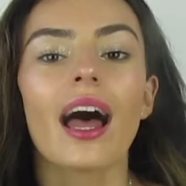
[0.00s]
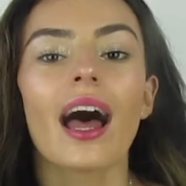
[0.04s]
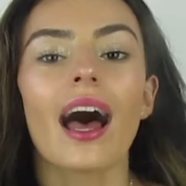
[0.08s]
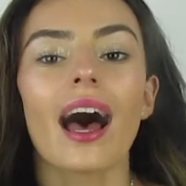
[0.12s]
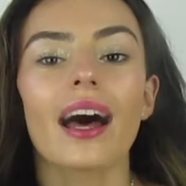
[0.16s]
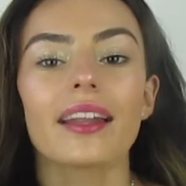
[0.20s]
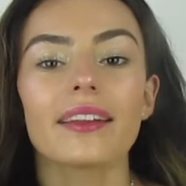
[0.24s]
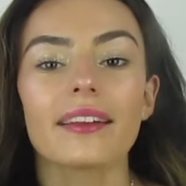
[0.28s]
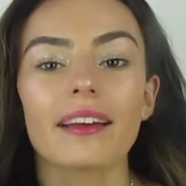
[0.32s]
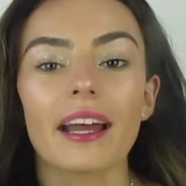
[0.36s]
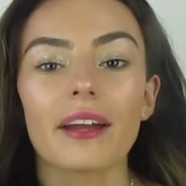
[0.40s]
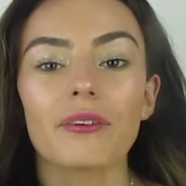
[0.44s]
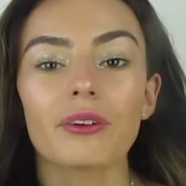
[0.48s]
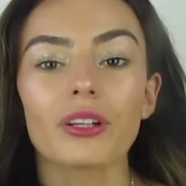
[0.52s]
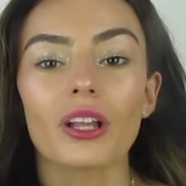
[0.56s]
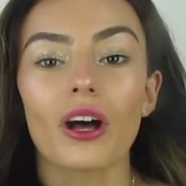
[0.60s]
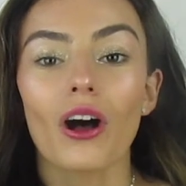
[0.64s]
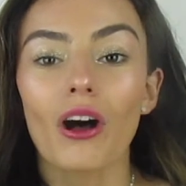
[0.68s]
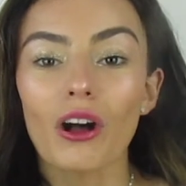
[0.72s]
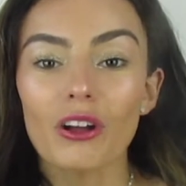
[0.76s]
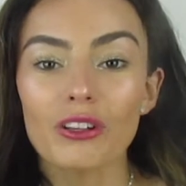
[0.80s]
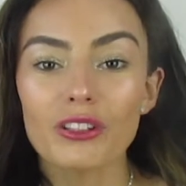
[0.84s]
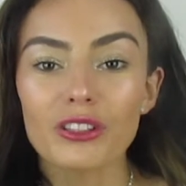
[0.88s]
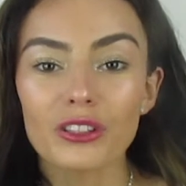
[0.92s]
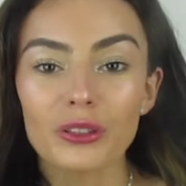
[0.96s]
and I will
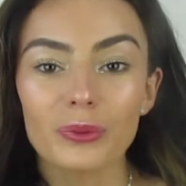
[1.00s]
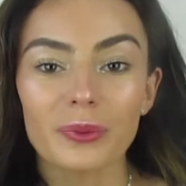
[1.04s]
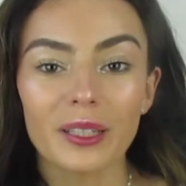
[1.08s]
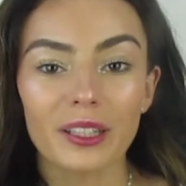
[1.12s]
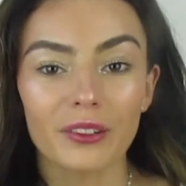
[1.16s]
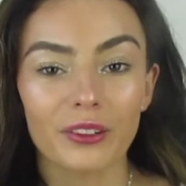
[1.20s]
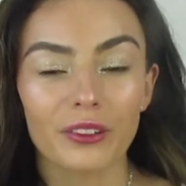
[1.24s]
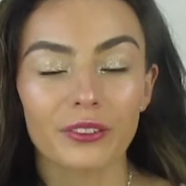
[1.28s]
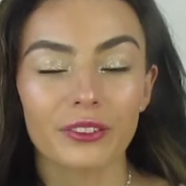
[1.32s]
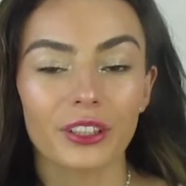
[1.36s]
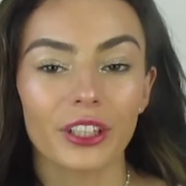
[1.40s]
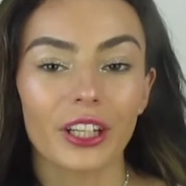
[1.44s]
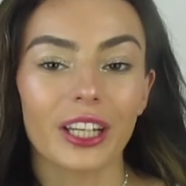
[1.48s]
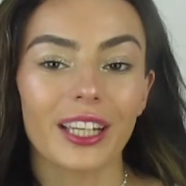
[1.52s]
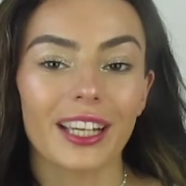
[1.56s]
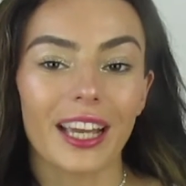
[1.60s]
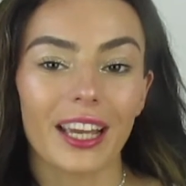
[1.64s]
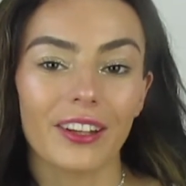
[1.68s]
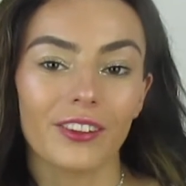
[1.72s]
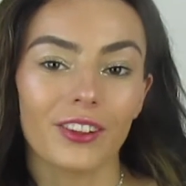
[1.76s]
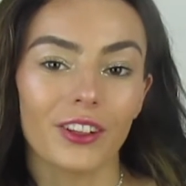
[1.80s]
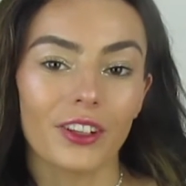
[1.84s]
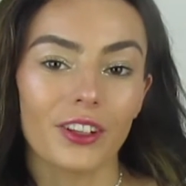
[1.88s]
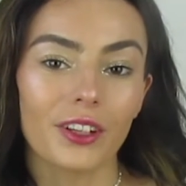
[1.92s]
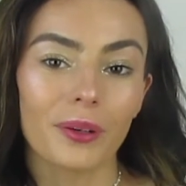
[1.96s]
also be reviewing
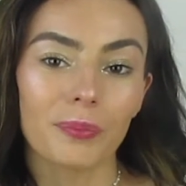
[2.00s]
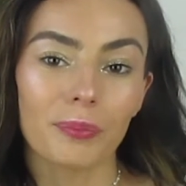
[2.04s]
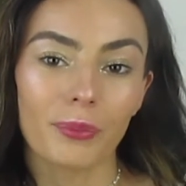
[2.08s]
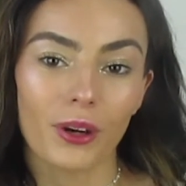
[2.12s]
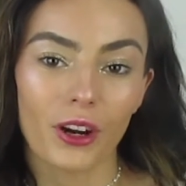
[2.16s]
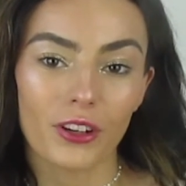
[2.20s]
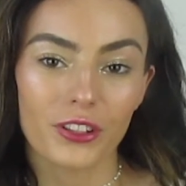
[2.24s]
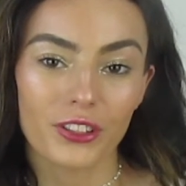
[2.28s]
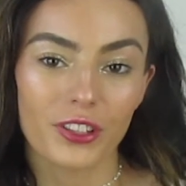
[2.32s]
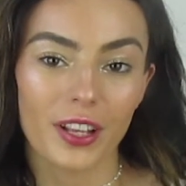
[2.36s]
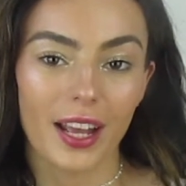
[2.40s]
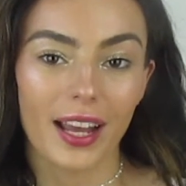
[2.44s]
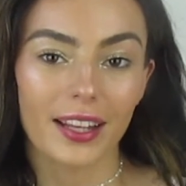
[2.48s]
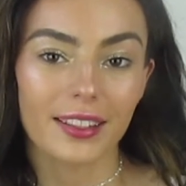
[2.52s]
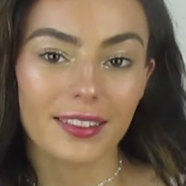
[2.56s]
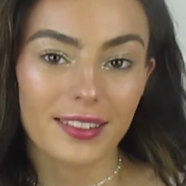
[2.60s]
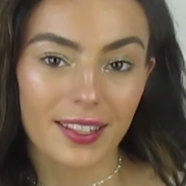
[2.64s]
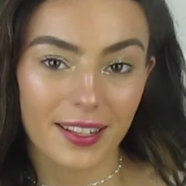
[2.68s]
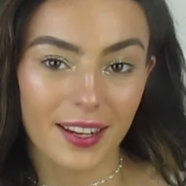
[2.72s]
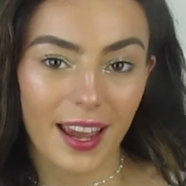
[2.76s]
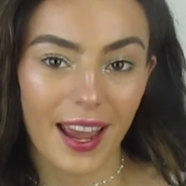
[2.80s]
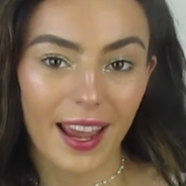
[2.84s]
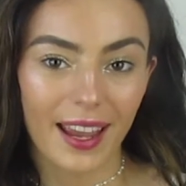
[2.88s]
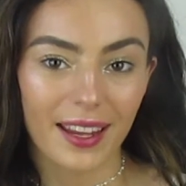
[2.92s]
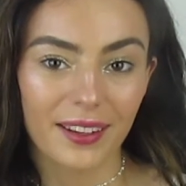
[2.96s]
a new brush set
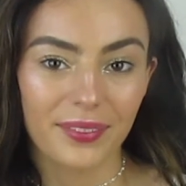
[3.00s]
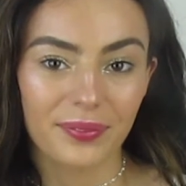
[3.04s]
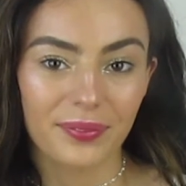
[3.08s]
today.